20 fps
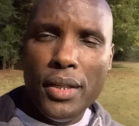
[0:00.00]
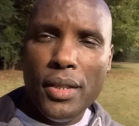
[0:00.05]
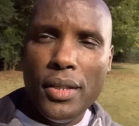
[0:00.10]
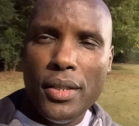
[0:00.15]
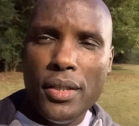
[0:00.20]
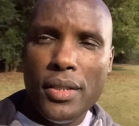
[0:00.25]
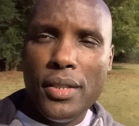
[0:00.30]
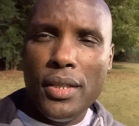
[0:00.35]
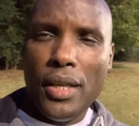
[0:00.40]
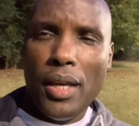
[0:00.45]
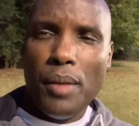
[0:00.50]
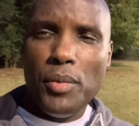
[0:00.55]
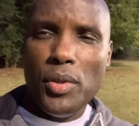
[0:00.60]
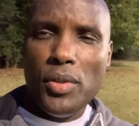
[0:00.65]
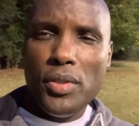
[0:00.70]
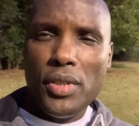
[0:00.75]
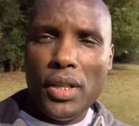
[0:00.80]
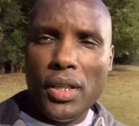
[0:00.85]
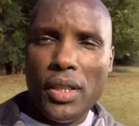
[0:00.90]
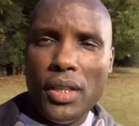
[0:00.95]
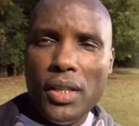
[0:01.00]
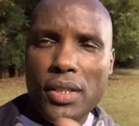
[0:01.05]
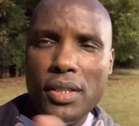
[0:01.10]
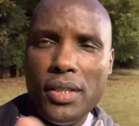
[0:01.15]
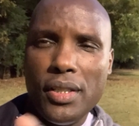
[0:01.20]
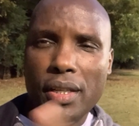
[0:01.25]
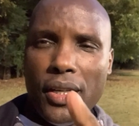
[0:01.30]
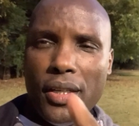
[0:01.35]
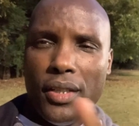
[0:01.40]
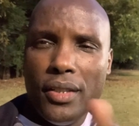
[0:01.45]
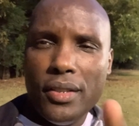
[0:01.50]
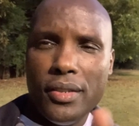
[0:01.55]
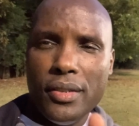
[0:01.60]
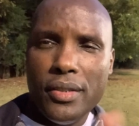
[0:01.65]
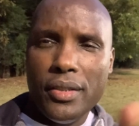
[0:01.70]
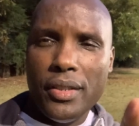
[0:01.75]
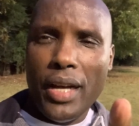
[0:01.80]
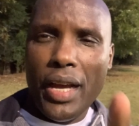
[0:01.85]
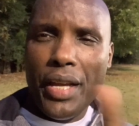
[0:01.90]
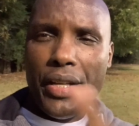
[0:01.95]
See, I'm using this
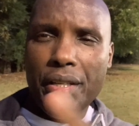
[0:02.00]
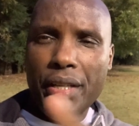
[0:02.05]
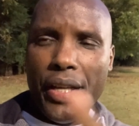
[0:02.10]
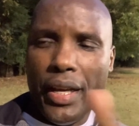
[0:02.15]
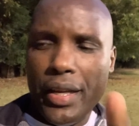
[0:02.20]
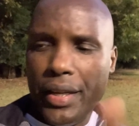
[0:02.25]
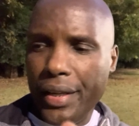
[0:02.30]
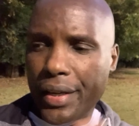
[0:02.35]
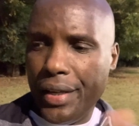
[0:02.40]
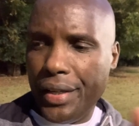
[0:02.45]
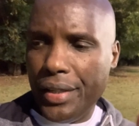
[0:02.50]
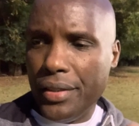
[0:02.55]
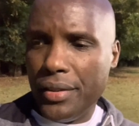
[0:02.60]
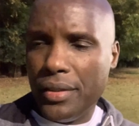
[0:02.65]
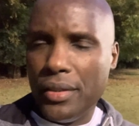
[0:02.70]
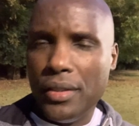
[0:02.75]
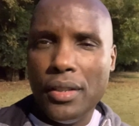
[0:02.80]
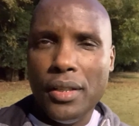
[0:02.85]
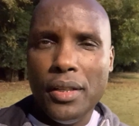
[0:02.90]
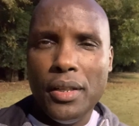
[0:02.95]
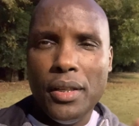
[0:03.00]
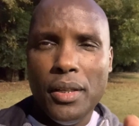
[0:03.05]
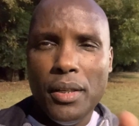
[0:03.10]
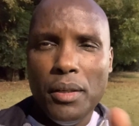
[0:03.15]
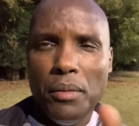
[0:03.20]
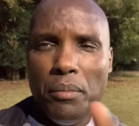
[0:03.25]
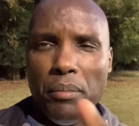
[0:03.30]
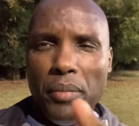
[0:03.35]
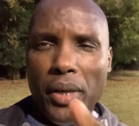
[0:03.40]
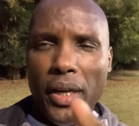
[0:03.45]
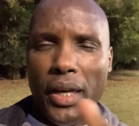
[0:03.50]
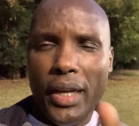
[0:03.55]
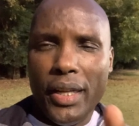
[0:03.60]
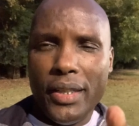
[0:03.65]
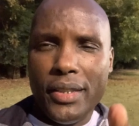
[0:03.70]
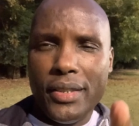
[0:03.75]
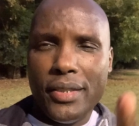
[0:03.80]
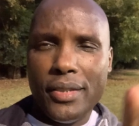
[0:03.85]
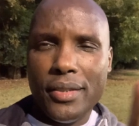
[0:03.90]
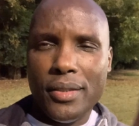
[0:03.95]
idea here,
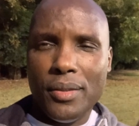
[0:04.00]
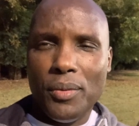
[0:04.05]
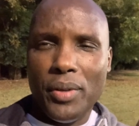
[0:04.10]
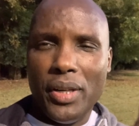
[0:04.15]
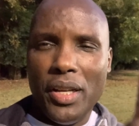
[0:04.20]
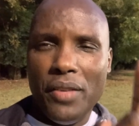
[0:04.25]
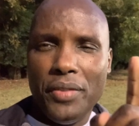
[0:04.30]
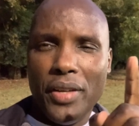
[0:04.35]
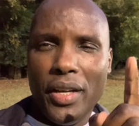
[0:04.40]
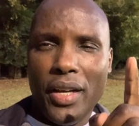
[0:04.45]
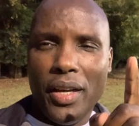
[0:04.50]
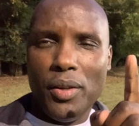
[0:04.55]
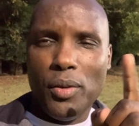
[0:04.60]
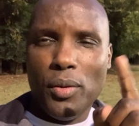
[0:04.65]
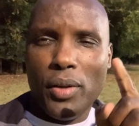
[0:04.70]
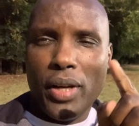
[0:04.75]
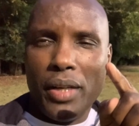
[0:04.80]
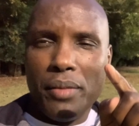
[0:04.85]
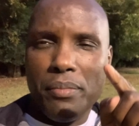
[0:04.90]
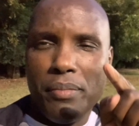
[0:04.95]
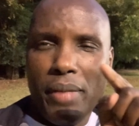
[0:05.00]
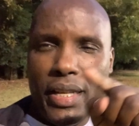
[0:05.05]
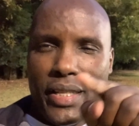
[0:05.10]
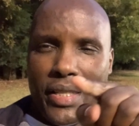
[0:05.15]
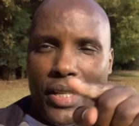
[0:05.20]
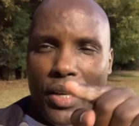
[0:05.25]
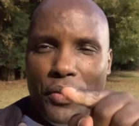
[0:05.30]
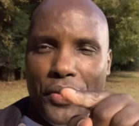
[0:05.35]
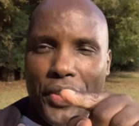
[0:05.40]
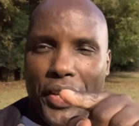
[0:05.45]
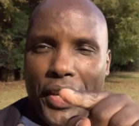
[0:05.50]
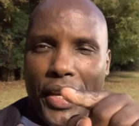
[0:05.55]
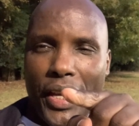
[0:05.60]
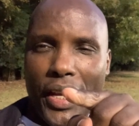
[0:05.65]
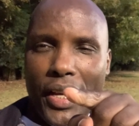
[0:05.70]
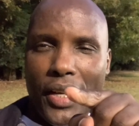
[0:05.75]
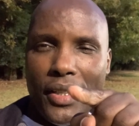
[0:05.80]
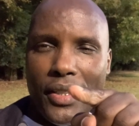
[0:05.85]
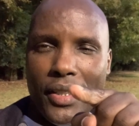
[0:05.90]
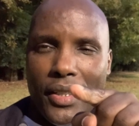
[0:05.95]
but whenever I look at myself
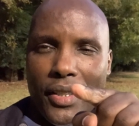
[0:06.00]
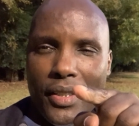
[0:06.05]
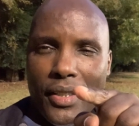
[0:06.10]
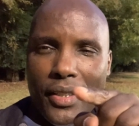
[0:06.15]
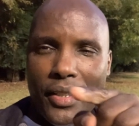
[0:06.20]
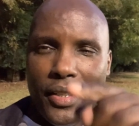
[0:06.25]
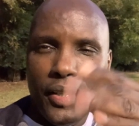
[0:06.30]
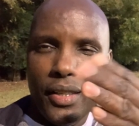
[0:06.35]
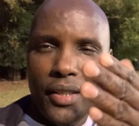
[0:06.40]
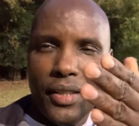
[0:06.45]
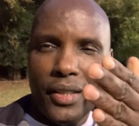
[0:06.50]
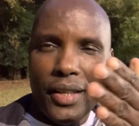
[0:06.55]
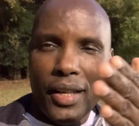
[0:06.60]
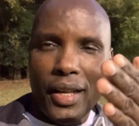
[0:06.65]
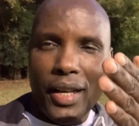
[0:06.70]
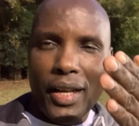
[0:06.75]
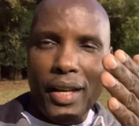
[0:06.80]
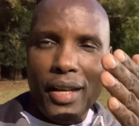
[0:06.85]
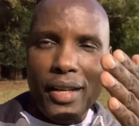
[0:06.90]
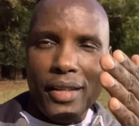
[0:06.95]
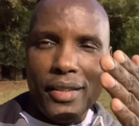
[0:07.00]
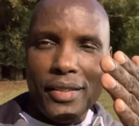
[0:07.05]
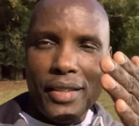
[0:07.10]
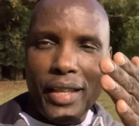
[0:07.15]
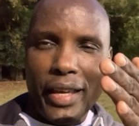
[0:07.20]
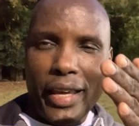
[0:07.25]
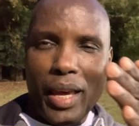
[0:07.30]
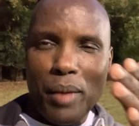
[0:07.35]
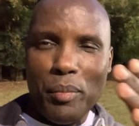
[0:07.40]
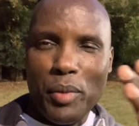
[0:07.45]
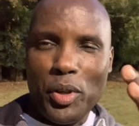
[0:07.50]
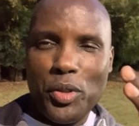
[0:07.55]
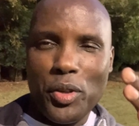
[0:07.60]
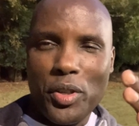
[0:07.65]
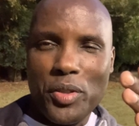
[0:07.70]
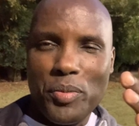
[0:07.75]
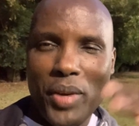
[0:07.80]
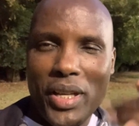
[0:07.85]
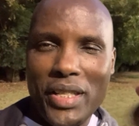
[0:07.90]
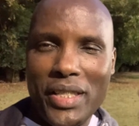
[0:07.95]
here, the camera
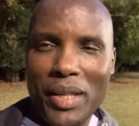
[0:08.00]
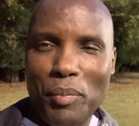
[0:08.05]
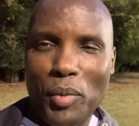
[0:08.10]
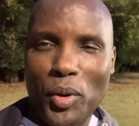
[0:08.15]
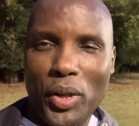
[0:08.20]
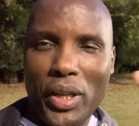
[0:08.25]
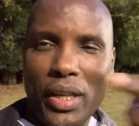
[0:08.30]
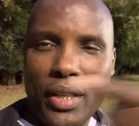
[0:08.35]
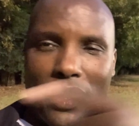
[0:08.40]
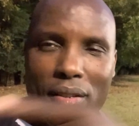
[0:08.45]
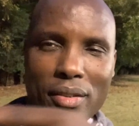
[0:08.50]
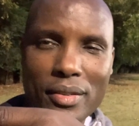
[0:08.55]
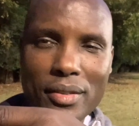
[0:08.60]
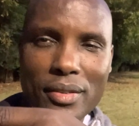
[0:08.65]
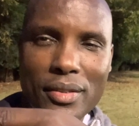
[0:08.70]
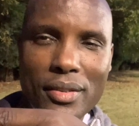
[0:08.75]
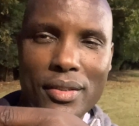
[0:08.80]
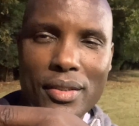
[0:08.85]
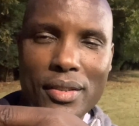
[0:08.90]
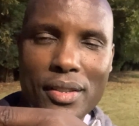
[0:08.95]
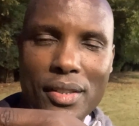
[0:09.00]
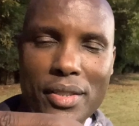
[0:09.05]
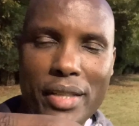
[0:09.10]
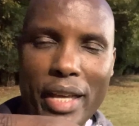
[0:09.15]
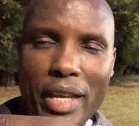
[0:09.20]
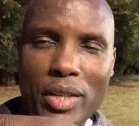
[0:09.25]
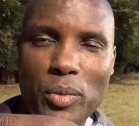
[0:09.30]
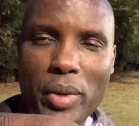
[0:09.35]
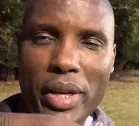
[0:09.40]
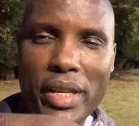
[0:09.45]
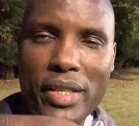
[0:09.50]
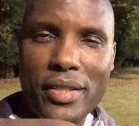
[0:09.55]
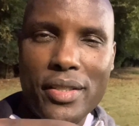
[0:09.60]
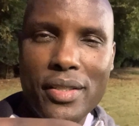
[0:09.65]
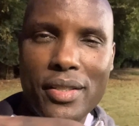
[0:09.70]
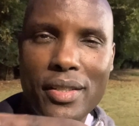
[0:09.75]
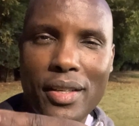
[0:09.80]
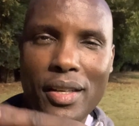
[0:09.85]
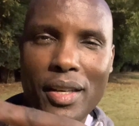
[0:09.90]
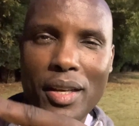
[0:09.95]
shows me as I'm looking sideways.
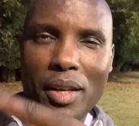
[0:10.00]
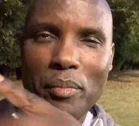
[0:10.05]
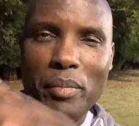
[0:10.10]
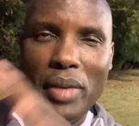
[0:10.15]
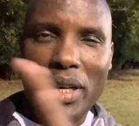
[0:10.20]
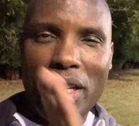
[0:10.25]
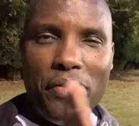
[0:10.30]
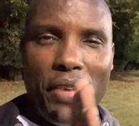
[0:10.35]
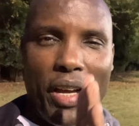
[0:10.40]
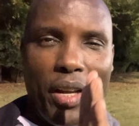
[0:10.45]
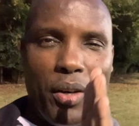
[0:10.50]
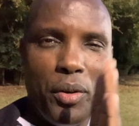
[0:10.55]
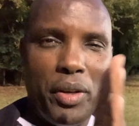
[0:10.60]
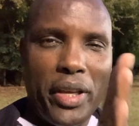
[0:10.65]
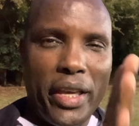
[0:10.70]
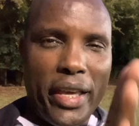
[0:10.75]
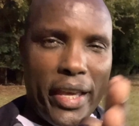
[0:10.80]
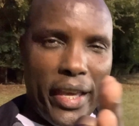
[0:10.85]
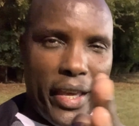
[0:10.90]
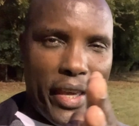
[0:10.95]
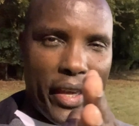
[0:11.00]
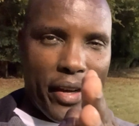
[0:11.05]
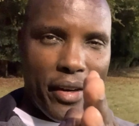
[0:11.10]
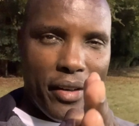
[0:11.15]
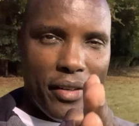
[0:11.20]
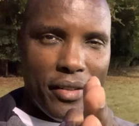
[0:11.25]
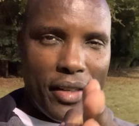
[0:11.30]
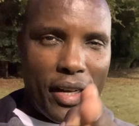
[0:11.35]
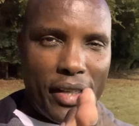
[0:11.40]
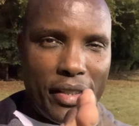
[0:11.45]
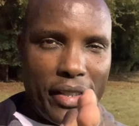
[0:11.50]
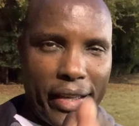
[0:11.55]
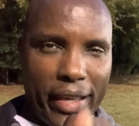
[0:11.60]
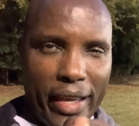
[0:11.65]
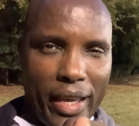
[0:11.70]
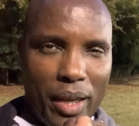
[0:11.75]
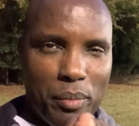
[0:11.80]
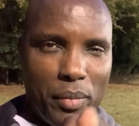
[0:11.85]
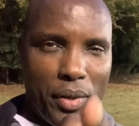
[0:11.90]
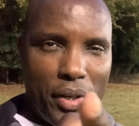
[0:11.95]
But if I look here at the
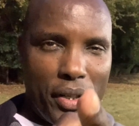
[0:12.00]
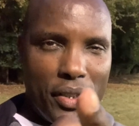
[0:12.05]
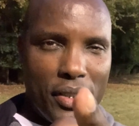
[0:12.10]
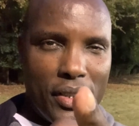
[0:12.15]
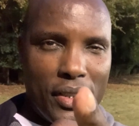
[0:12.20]
camera,